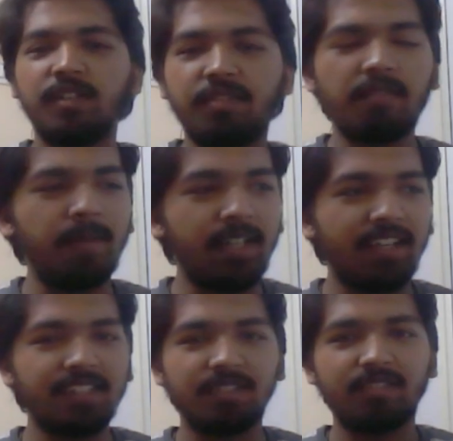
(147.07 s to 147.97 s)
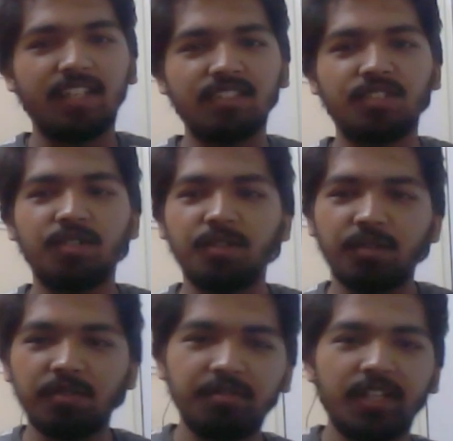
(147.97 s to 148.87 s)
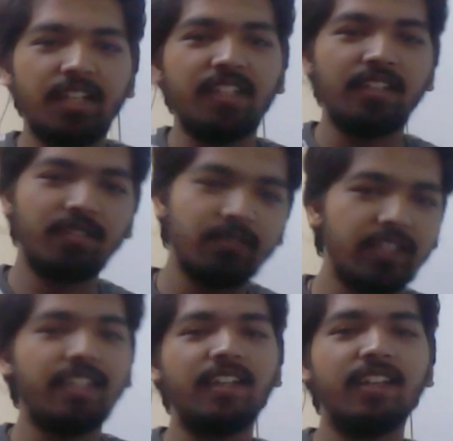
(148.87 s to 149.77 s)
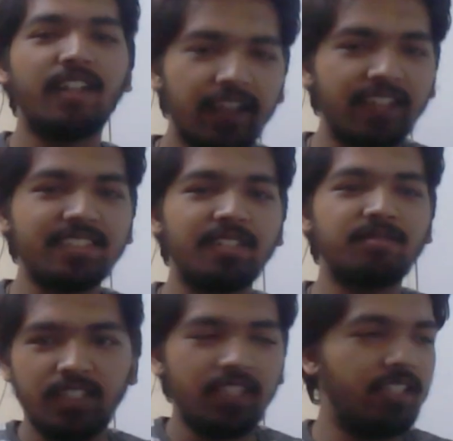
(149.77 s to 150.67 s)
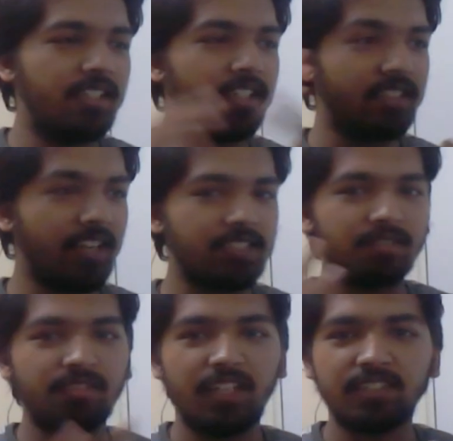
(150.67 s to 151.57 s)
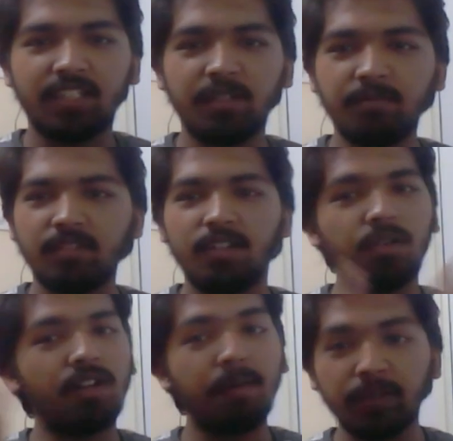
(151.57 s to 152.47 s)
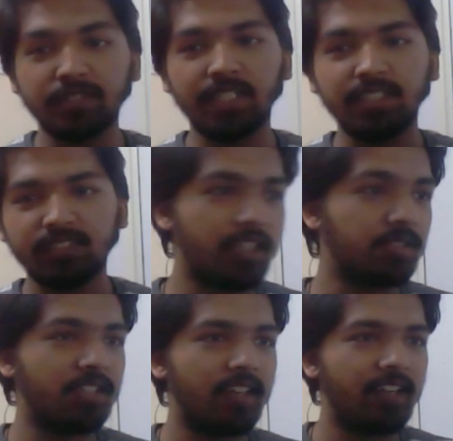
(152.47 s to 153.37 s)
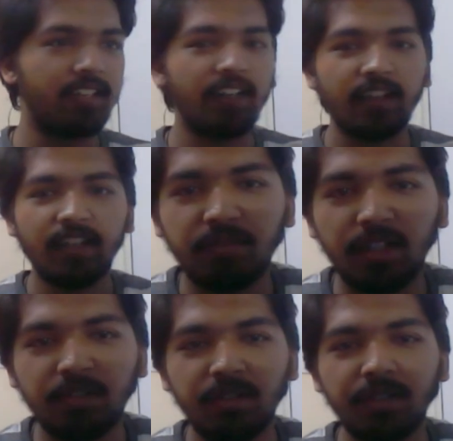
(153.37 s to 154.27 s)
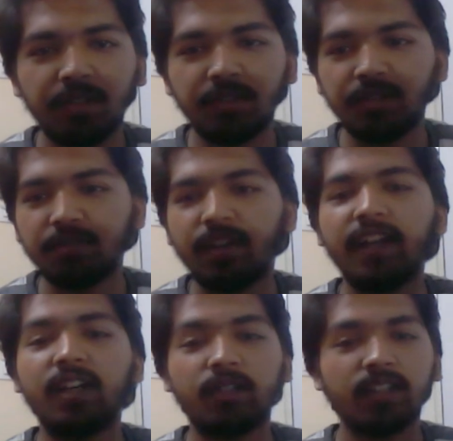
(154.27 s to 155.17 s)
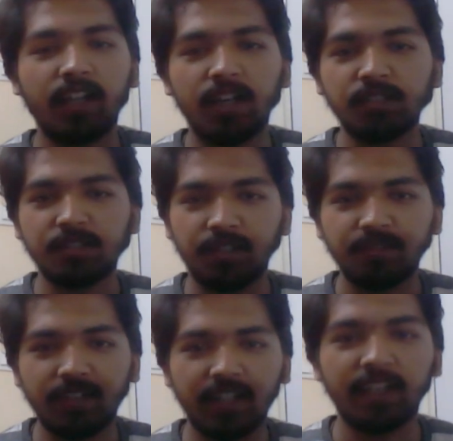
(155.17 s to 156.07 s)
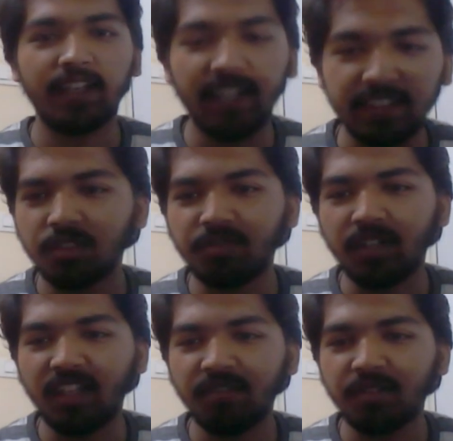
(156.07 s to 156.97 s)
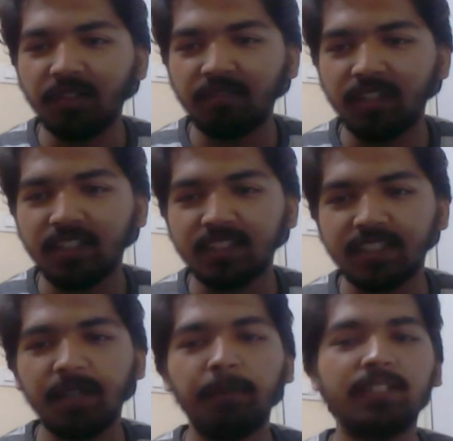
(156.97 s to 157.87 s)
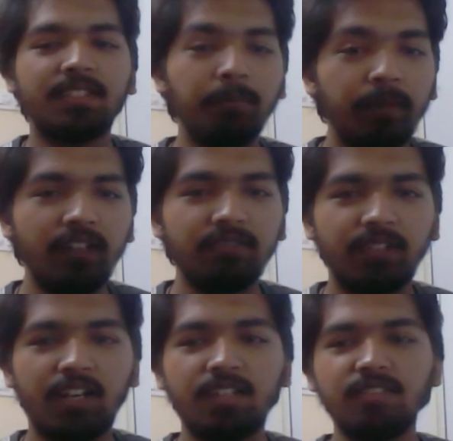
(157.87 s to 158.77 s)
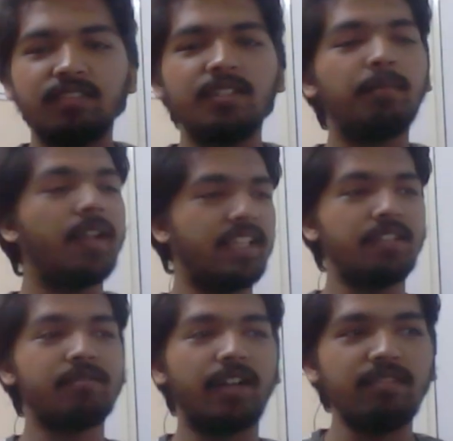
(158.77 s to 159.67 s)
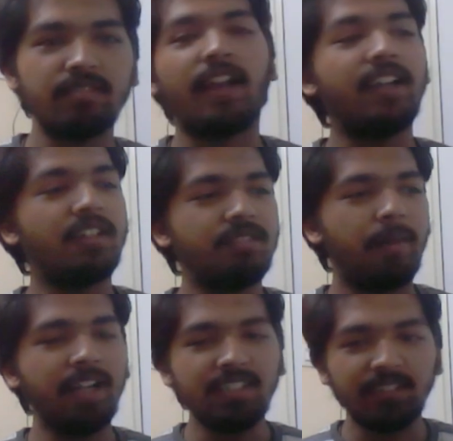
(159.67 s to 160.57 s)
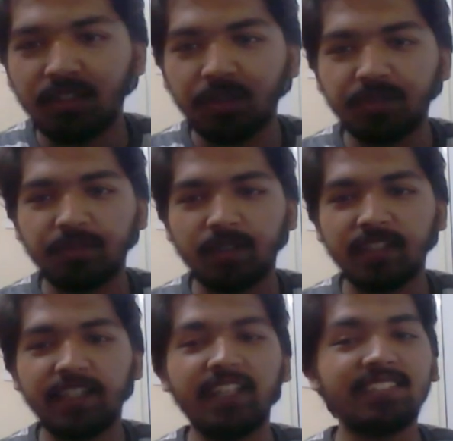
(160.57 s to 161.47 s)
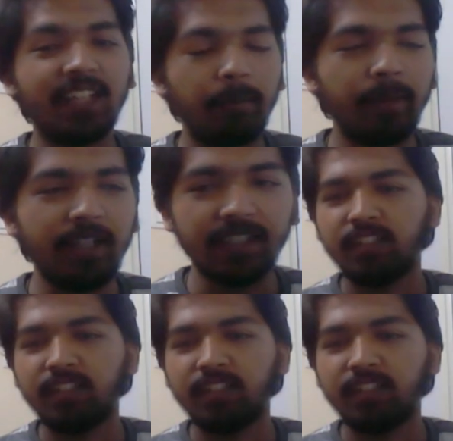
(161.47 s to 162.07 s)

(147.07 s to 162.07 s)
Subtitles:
if you have played Clash of Clans, you know, very, very aggressive in the Clash of Clans game. Don't know about chess, 1000 rated. We are going to find out how strong Valkyrie is. Goes for e4, we'll just keep it simple for now. e5. Right off the bat, goes for the King's Gambit.